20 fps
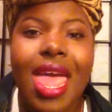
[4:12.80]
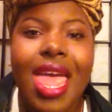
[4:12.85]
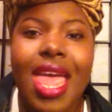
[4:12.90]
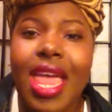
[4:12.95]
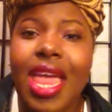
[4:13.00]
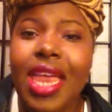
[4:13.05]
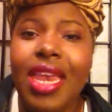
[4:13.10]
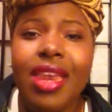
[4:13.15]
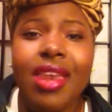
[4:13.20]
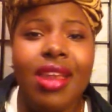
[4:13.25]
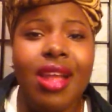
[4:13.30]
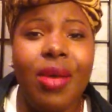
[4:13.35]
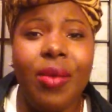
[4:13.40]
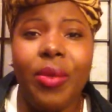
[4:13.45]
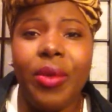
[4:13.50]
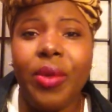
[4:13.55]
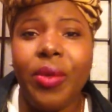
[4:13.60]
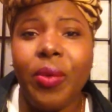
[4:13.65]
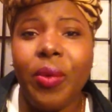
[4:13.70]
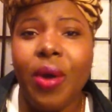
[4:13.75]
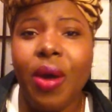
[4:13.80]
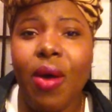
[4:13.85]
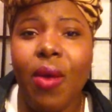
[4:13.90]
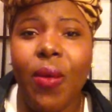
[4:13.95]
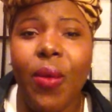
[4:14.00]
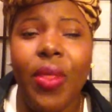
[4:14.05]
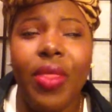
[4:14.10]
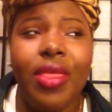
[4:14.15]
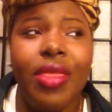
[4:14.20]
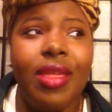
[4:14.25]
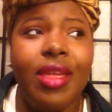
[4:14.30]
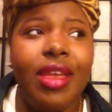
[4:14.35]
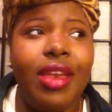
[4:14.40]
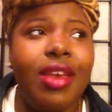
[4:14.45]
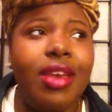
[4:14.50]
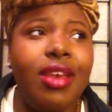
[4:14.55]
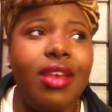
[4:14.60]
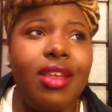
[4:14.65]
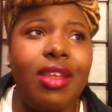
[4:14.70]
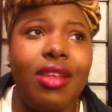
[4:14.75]
it did not work well with
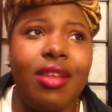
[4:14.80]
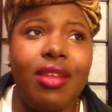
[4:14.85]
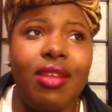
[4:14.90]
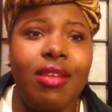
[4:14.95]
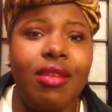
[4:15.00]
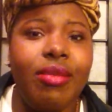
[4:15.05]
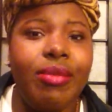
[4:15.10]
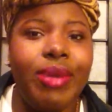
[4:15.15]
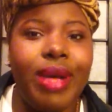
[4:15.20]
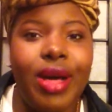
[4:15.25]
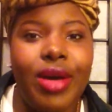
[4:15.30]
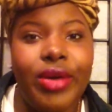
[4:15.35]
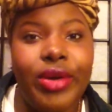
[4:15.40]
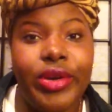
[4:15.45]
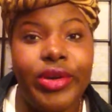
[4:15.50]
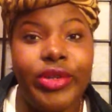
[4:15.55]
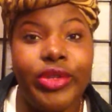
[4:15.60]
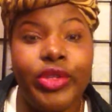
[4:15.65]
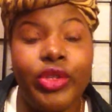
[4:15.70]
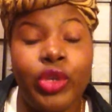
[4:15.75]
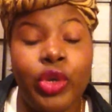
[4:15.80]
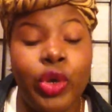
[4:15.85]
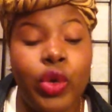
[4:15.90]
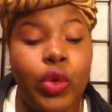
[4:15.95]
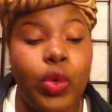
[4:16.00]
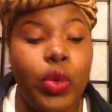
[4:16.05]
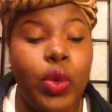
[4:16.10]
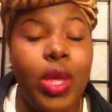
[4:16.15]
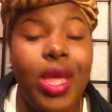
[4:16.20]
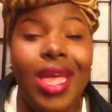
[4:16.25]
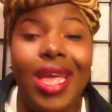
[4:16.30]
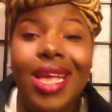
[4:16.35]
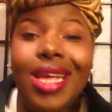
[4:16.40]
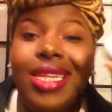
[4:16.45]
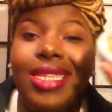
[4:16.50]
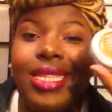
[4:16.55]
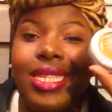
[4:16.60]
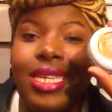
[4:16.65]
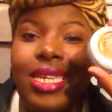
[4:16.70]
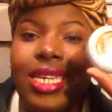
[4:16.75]
any powder, so
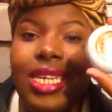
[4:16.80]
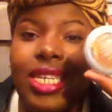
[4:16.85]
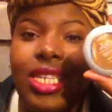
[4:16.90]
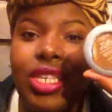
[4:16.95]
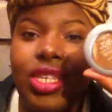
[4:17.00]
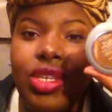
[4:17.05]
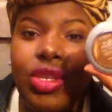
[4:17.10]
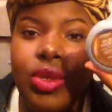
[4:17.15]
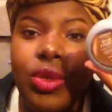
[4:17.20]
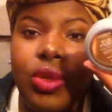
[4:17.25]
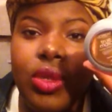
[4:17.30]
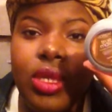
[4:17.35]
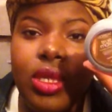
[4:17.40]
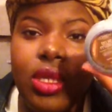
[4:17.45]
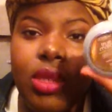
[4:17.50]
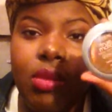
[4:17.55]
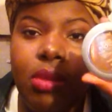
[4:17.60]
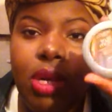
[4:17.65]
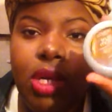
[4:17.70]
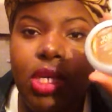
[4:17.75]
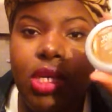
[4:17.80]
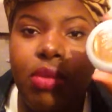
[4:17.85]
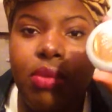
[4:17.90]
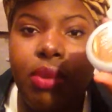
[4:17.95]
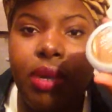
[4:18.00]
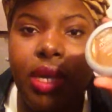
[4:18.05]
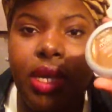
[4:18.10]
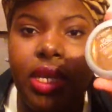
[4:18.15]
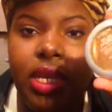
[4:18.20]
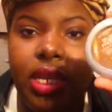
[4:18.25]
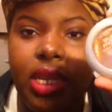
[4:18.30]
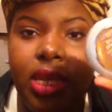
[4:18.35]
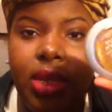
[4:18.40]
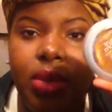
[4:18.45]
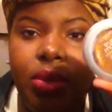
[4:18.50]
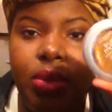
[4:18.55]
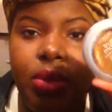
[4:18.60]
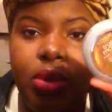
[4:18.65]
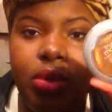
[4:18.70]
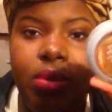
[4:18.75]
didn't get to use this much, but
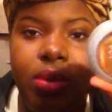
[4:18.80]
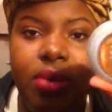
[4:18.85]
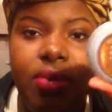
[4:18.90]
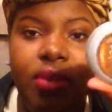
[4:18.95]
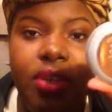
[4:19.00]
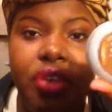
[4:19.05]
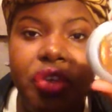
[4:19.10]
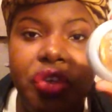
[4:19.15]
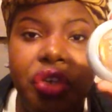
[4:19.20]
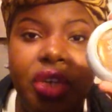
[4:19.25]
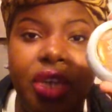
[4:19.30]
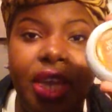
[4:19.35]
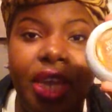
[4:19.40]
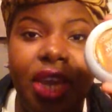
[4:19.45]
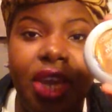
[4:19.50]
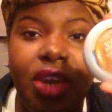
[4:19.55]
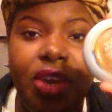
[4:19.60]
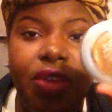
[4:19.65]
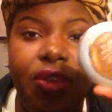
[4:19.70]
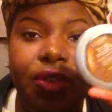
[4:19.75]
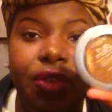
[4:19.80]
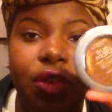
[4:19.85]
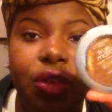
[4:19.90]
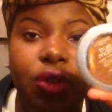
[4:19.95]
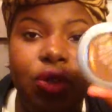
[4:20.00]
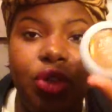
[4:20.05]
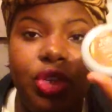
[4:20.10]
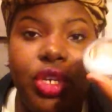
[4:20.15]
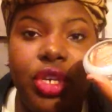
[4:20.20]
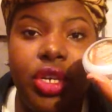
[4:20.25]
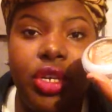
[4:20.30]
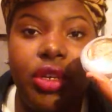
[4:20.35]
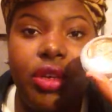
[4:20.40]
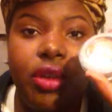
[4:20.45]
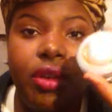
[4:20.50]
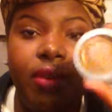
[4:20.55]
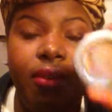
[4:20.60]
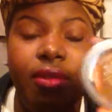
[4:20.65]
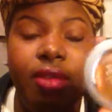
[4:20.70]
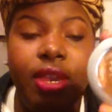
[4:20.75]
it will be featured again in a future
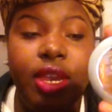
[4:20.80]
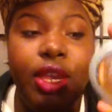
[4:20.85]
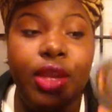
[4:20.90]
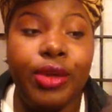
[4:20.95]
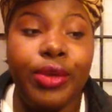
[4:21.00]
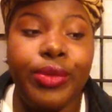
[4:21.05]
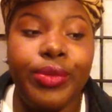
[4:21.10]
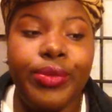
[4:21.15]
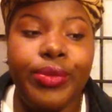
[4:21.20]
video.